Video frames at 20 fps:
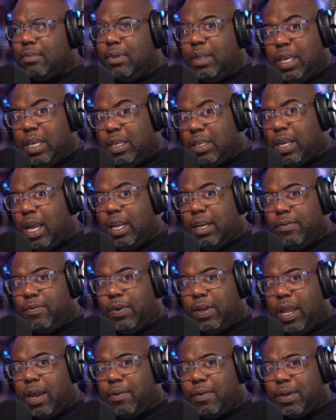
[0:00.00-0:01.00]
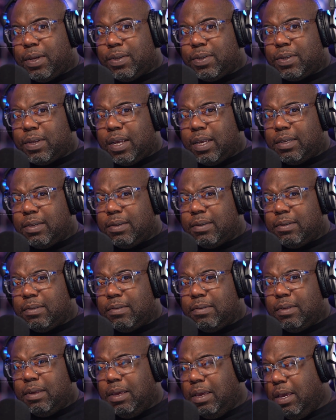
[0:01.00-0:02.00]
He's kind of hilarious, guys.
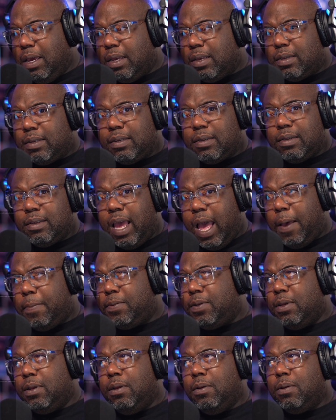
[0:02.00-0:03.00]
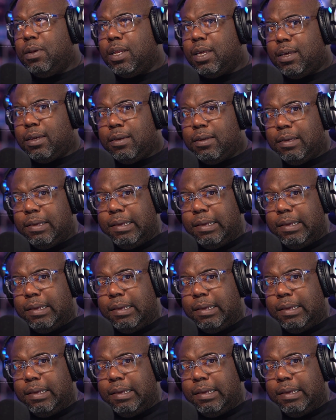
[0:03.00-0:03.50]
He is. Absolutely.